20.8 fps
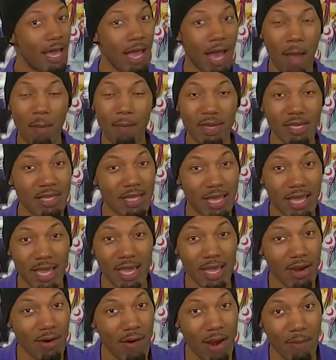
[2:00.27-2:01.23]
I'm either
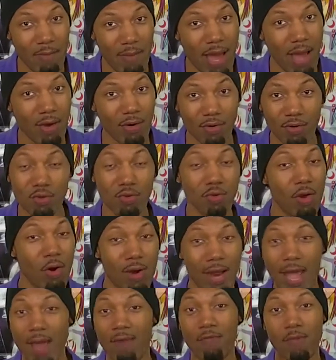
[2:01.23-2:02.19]
in or I'm out. You
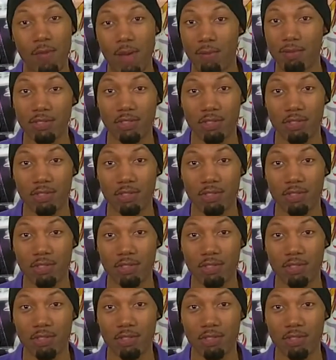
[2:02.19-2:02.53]
know that from